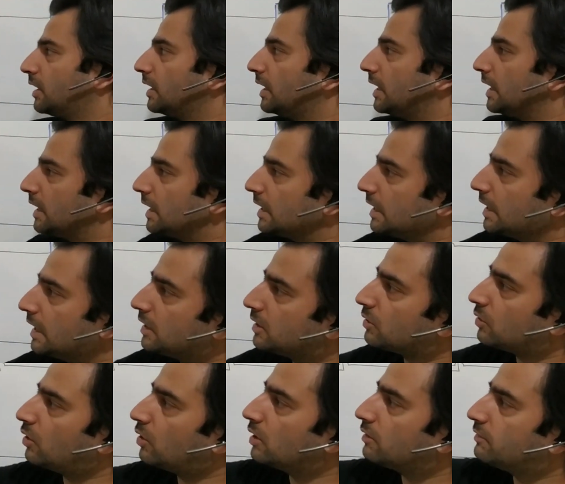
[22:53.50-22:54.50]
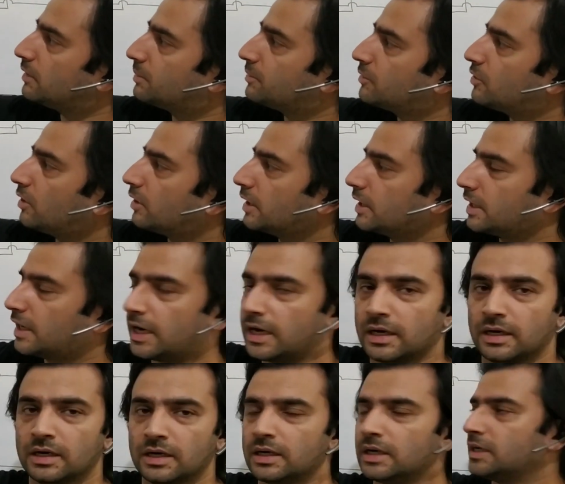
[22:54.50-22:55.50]
It will then call WebSocket
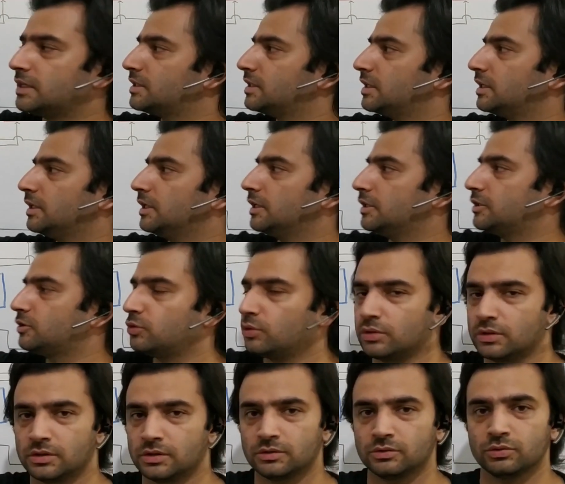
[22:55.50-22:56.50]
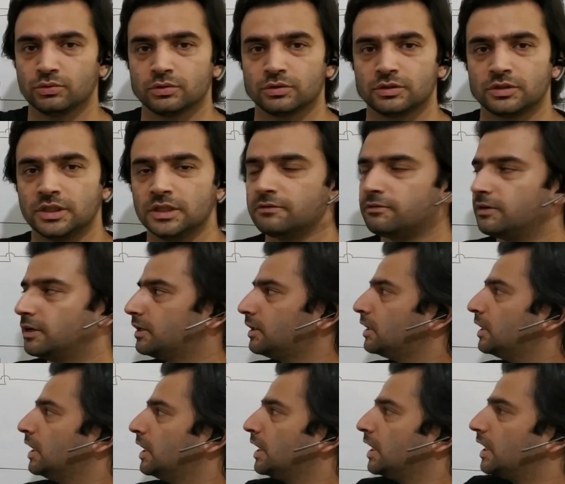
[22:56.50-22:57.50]
handler. Let's say it choose D1.
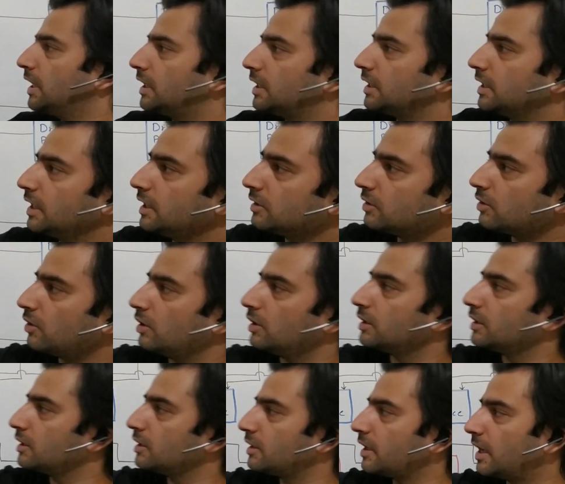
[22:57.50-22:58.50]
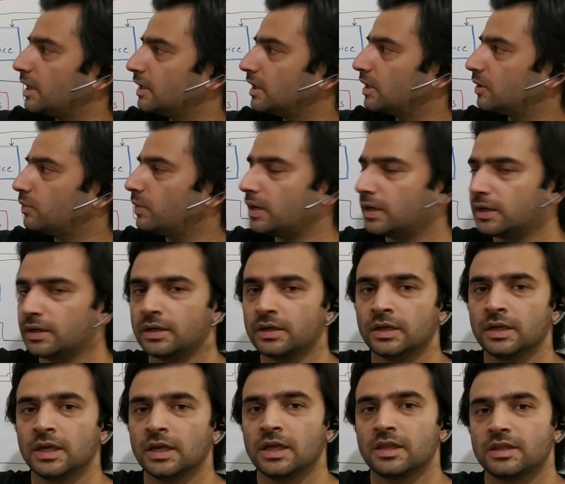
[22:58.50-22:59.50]
It will then call this handler 1
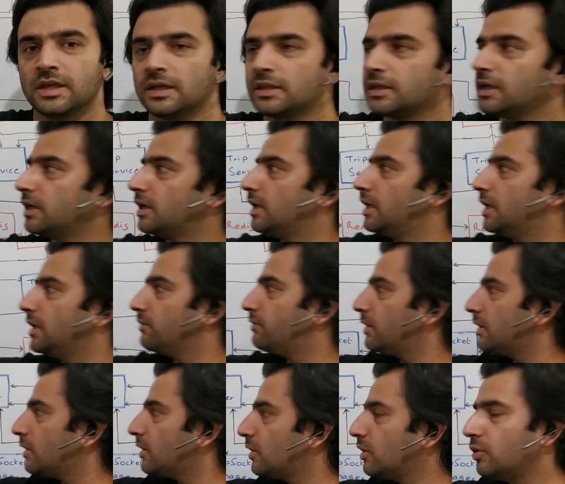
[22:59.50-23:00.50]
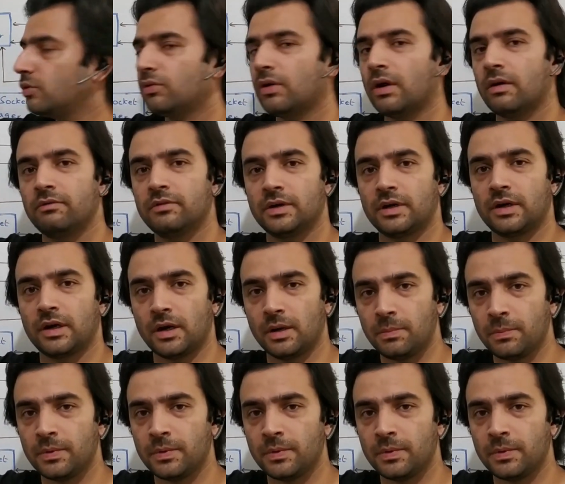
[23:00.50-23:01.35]
saying that D1, you have a trip,